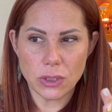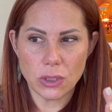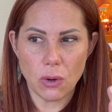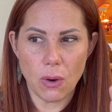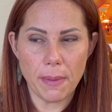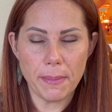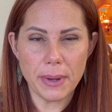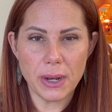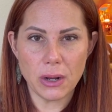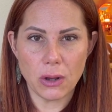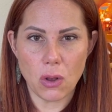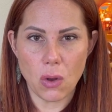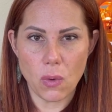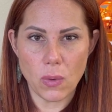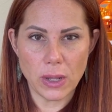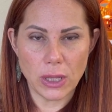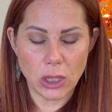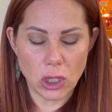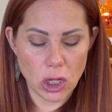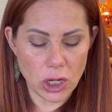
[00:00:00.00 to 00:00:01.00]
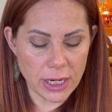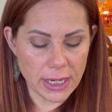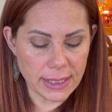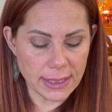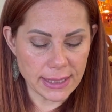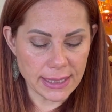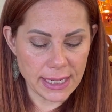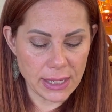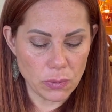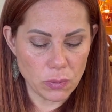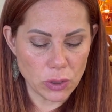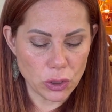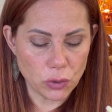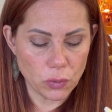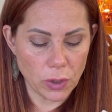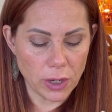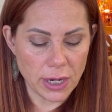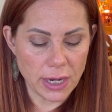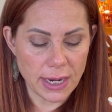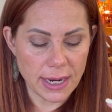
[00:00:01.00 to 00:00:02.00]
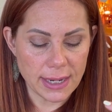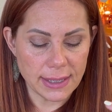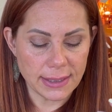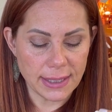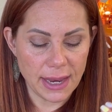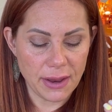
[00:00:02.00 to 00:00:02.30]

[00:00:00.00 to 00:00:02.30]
So I'm going to go and look and see which one it is.